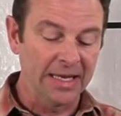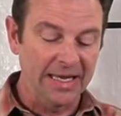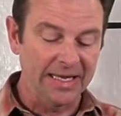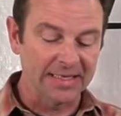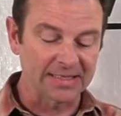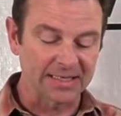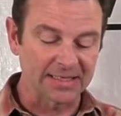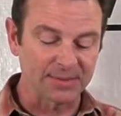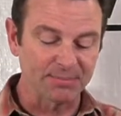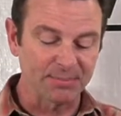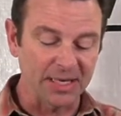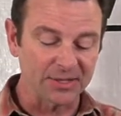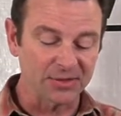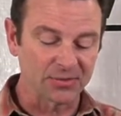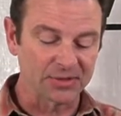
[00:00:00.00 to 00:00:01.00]
It's a
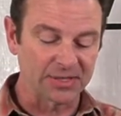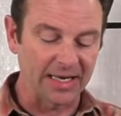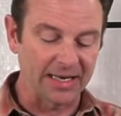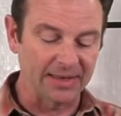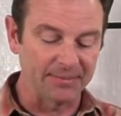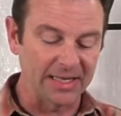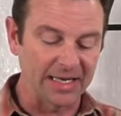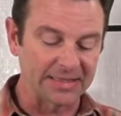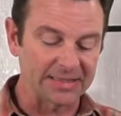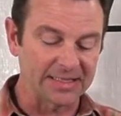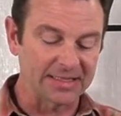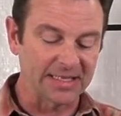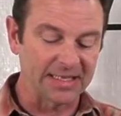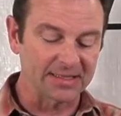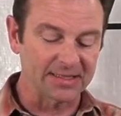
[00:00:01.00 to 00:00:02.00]
special tape that
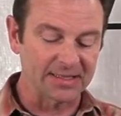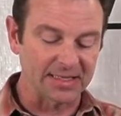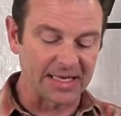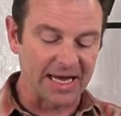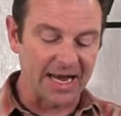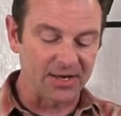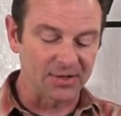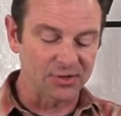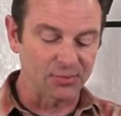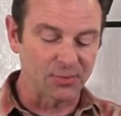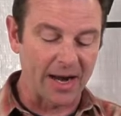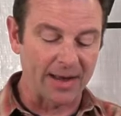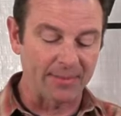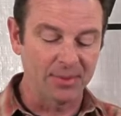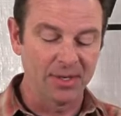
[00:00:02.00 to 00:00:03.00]
sticks to the house
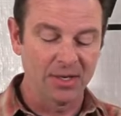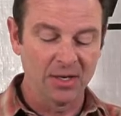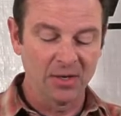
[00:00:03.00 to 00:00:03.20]
wrap.